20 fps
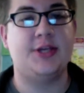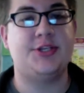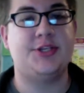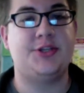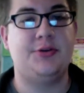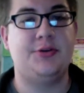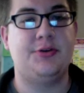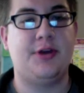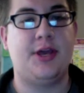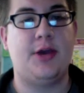is
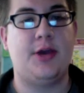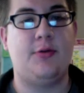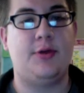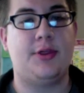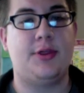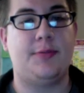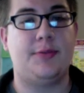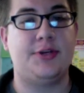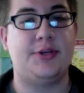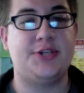doing it
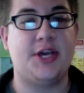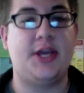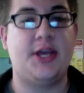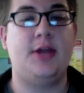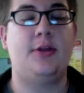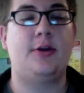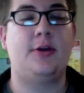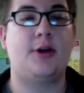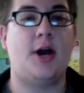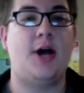with a
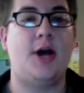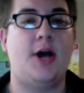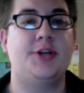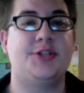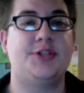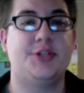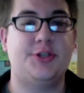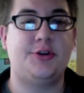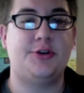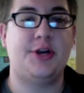particular
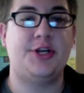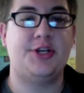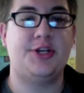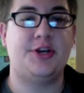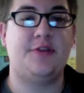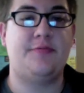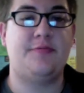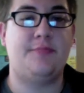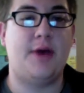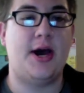
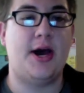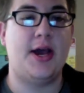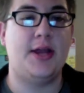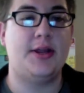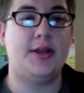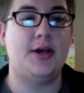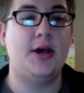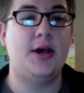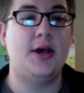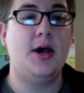concentration of mind,